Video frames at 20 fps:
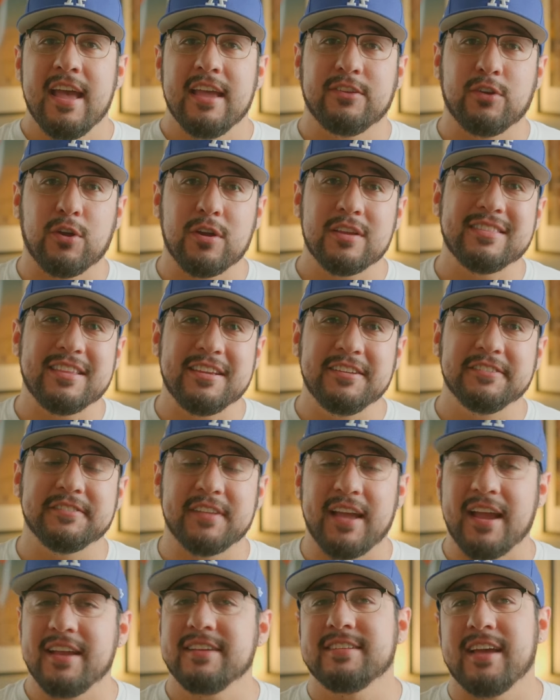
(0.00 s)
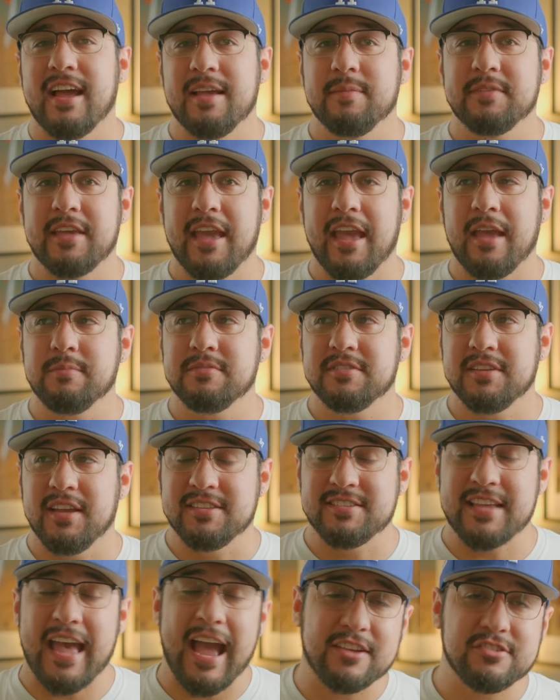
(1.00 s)
during these nighttime games.
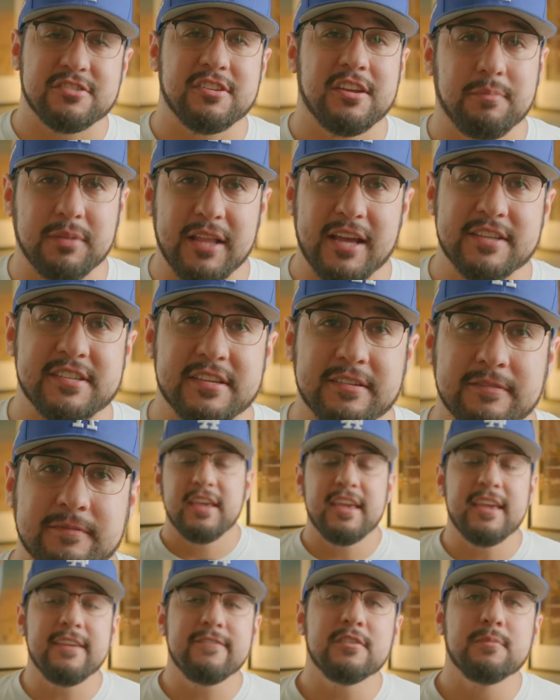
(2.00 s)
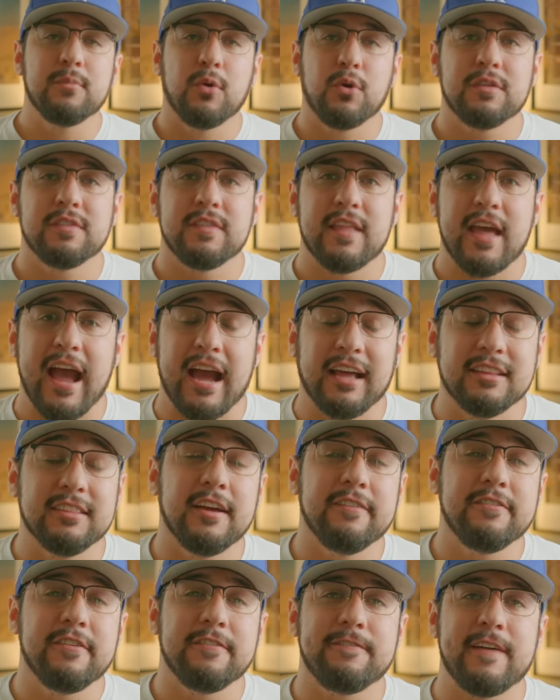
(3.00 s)
It's actually a blessing. Even more than that, I
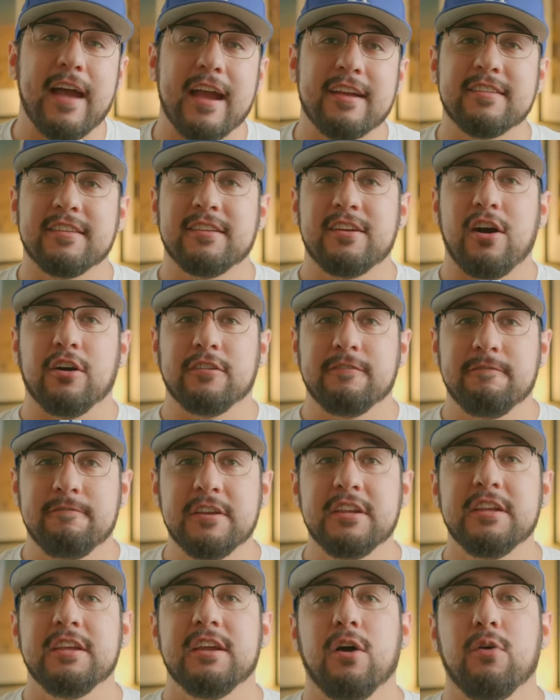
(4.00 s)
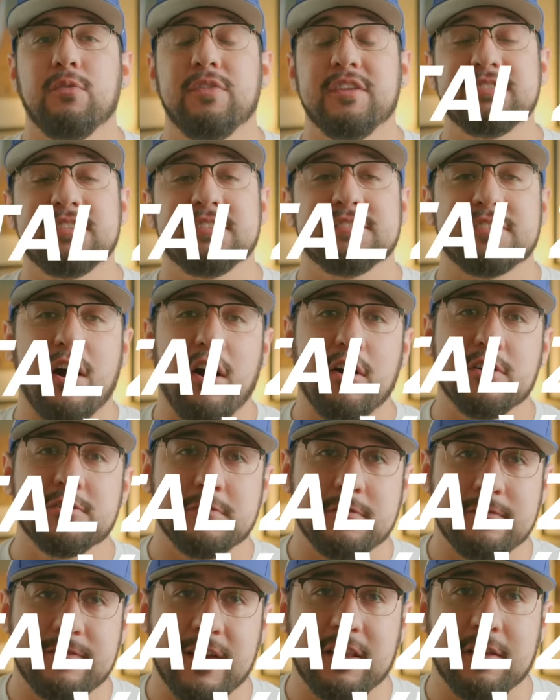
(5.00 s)
love the fact that on video, this is
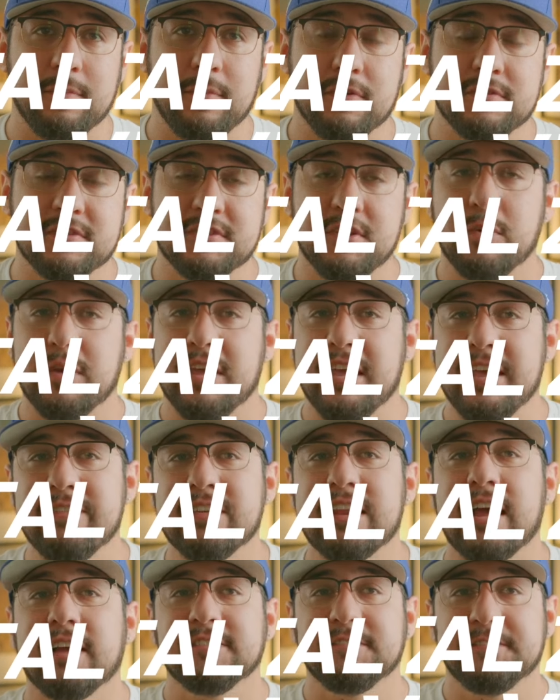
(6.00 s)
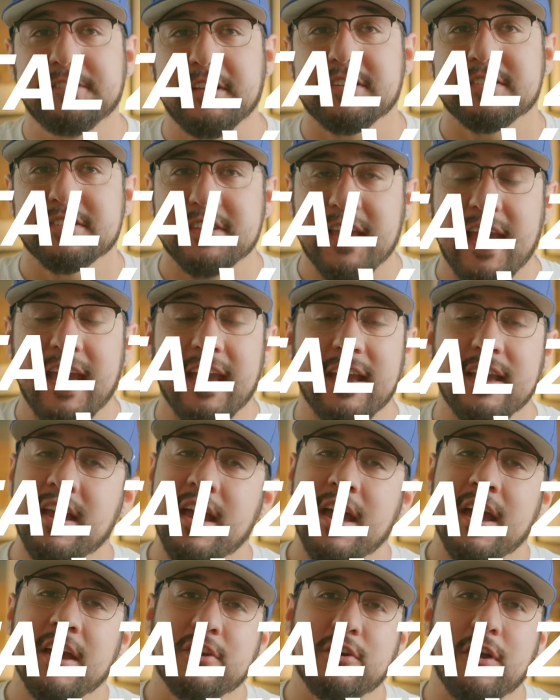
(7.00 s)
also available. So even at 6K,
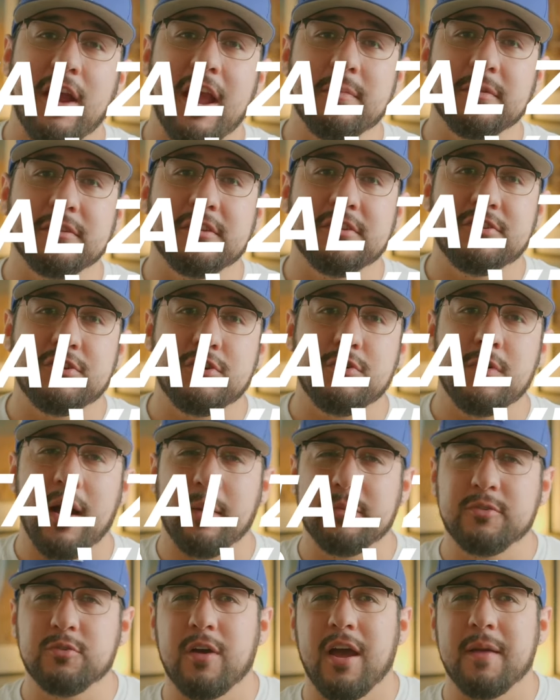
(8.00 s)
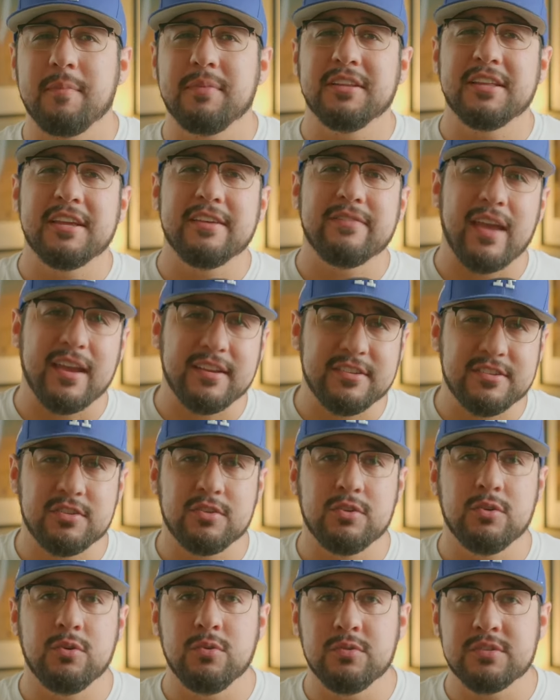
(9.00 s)
you're able to do up to, I believe, a
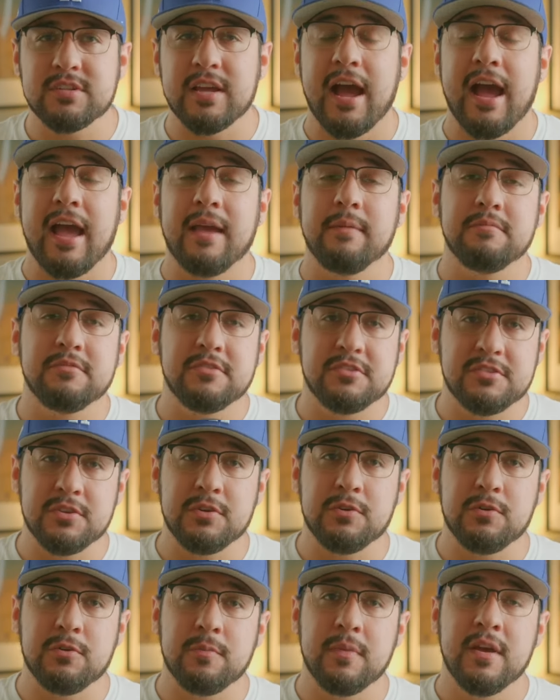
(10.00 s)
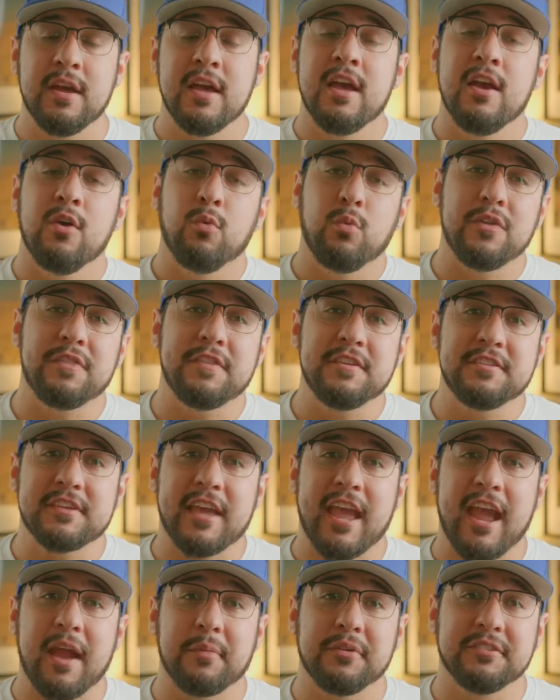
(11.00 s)
2 times zoom with these
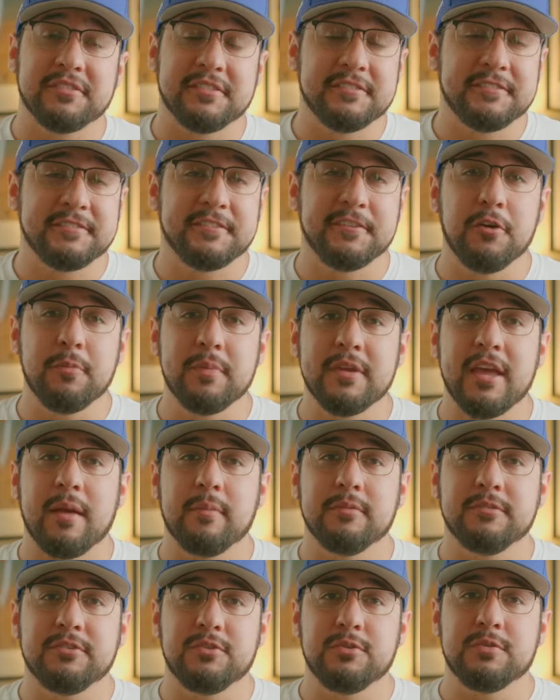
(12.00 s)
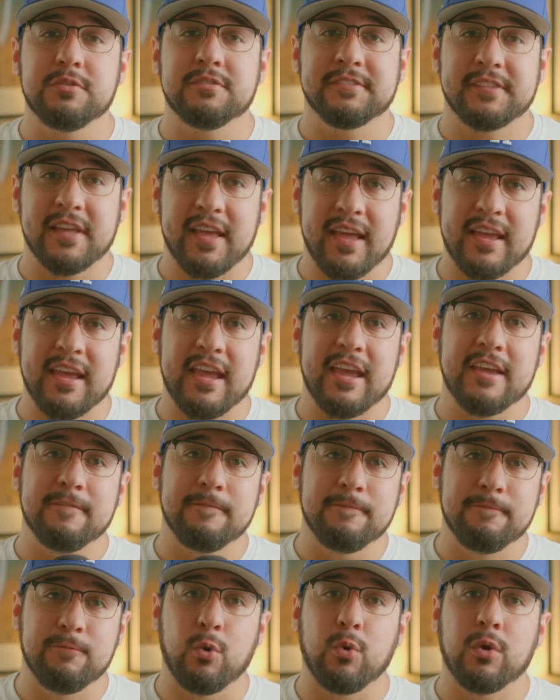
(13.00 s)
cameras and still be able to stay in
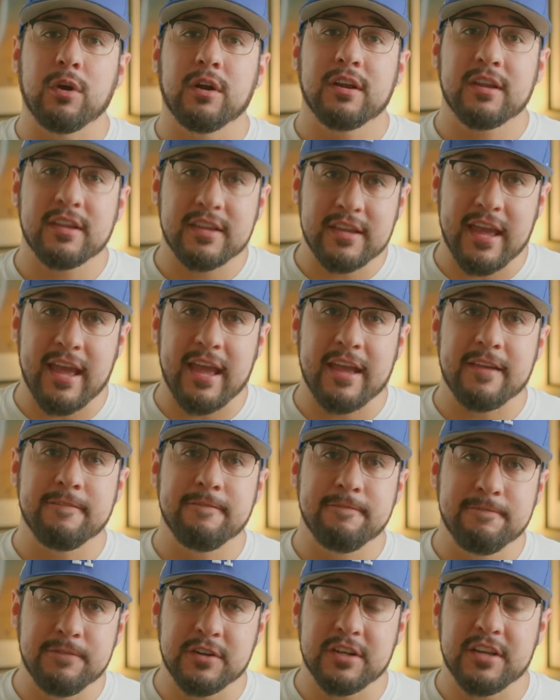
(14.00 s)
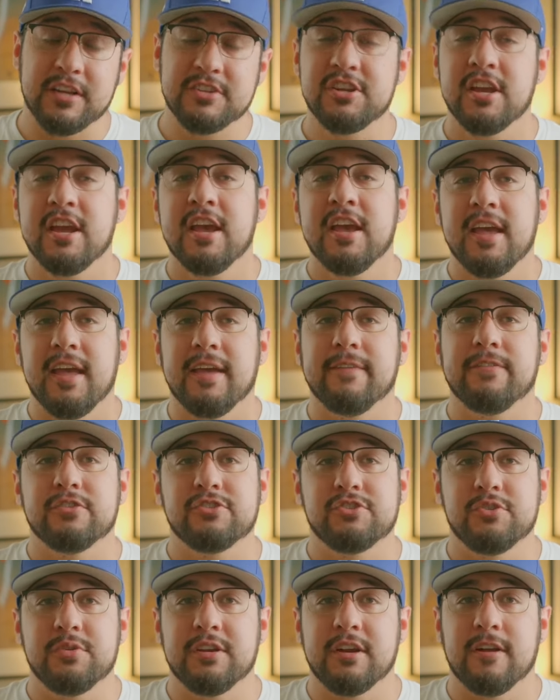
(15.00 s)
4K footage if you're
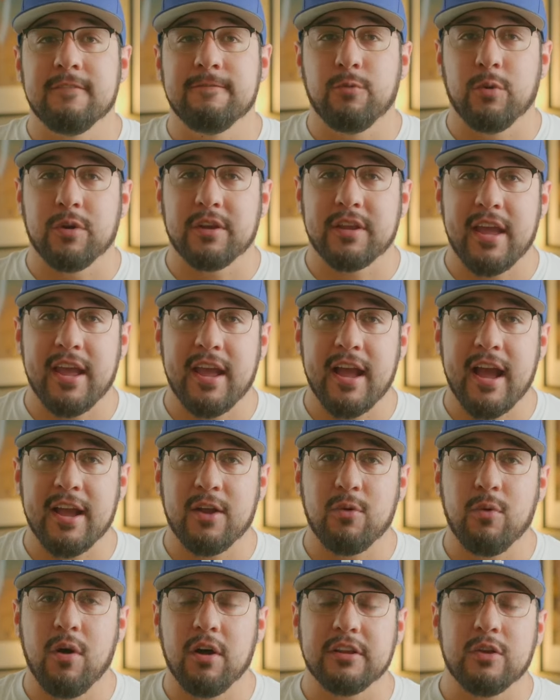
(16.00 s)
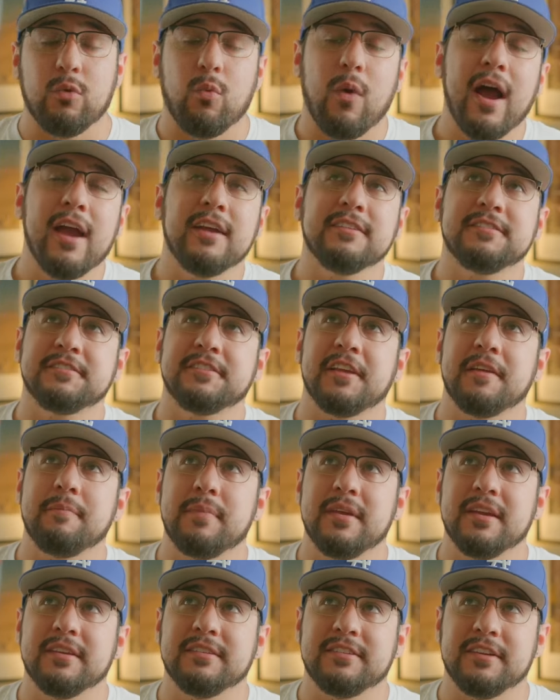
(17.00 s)
shooting on 4K high quality. Why is this a
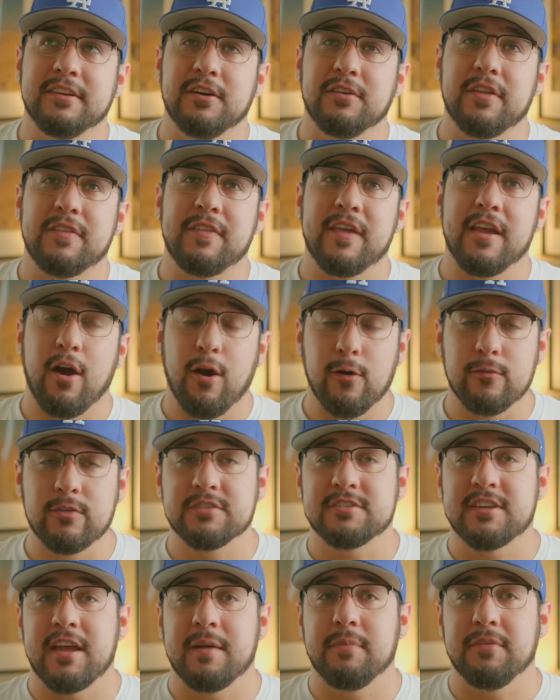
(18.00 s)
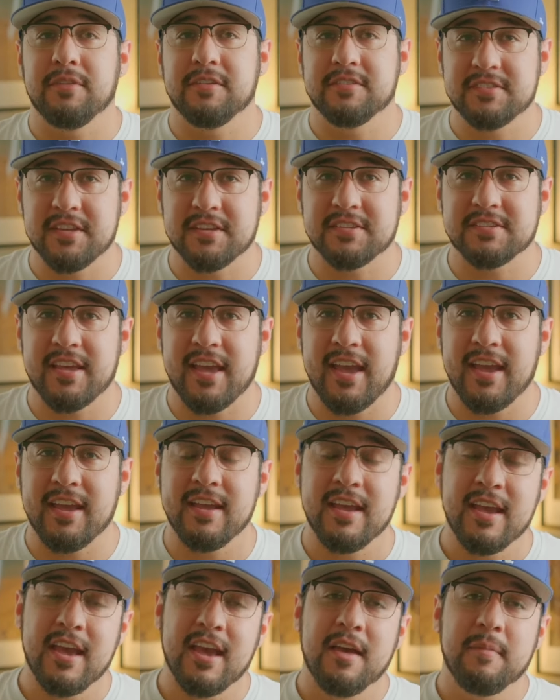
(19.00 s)
big deal that they oversample the
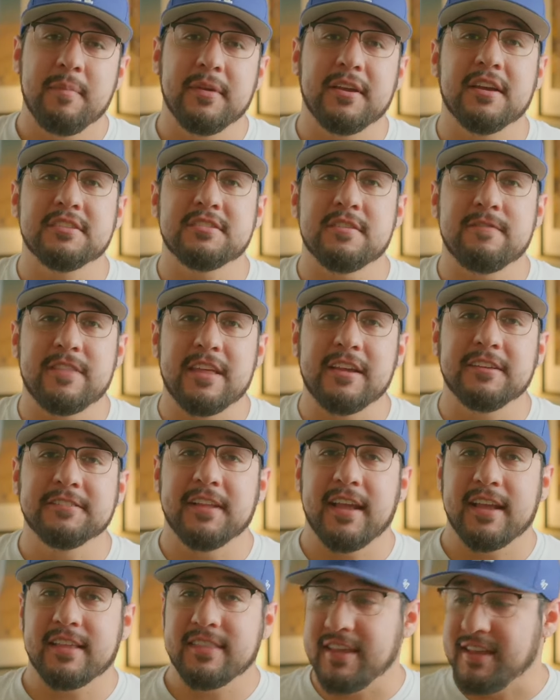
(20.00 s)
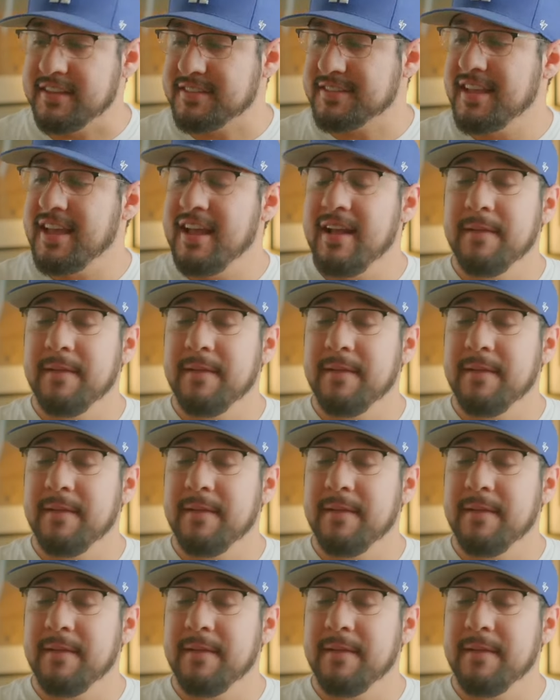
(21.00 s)
6K? Because of things like this.